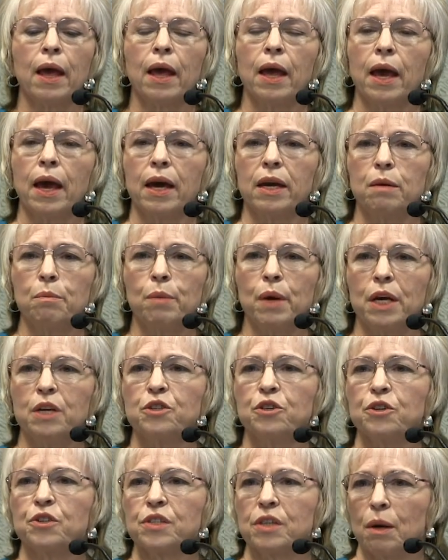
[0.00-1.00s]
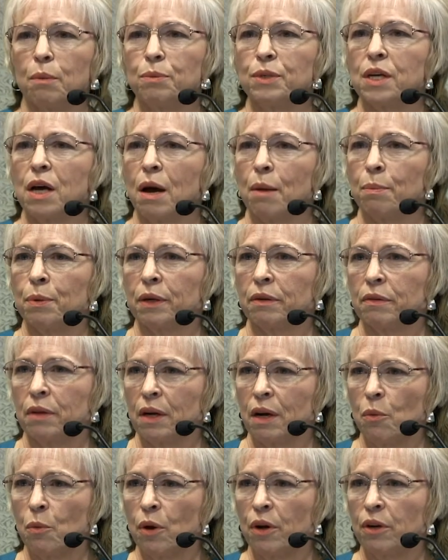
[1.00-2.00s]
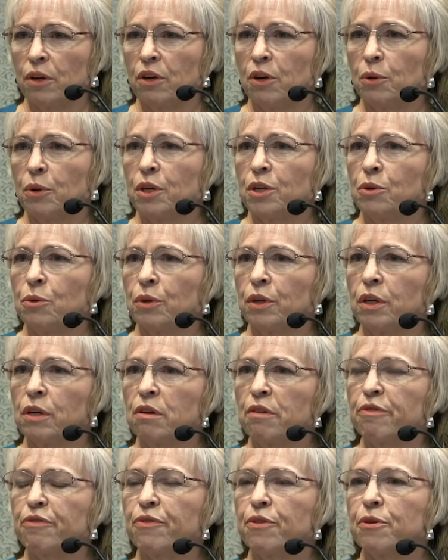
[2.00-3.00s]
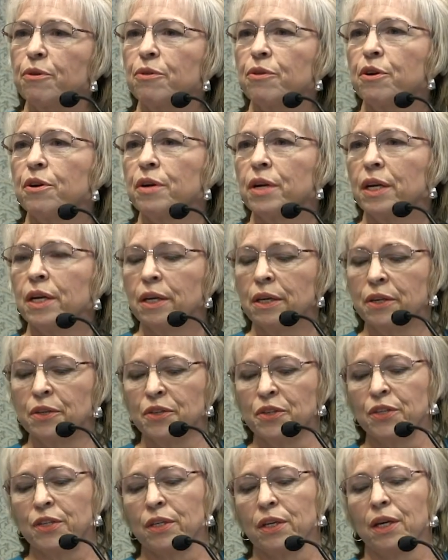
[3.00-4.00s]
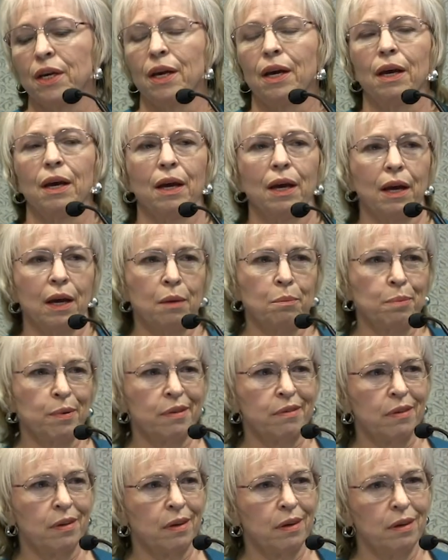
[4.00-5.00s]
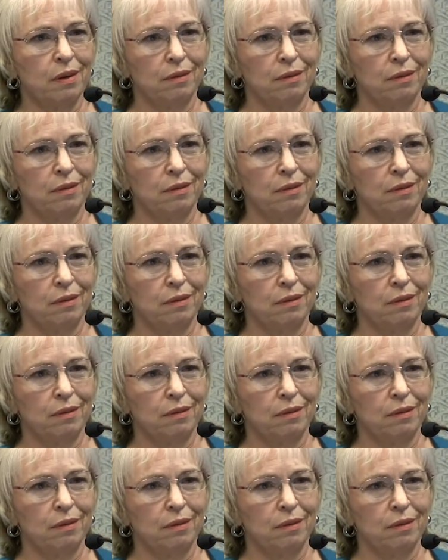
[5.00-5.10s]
And a major subtopic that I want to go into a little further is empathy,